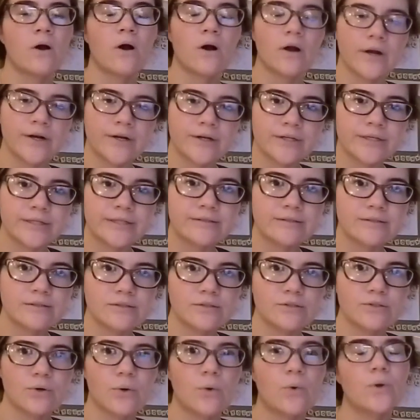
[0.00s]

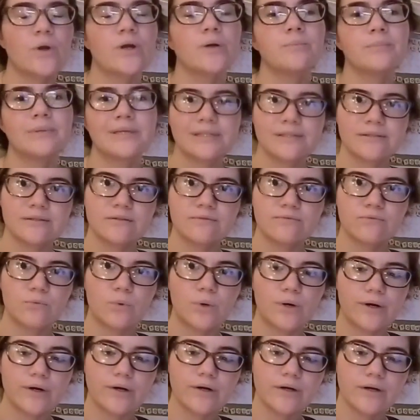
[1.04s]
artist or a piece of
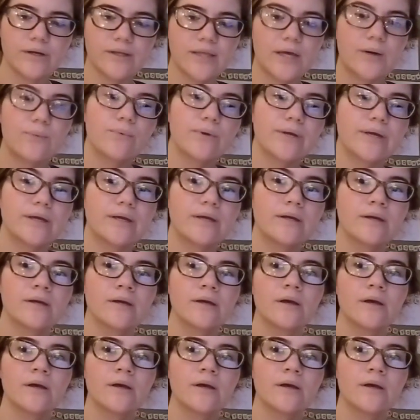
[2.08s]
work that we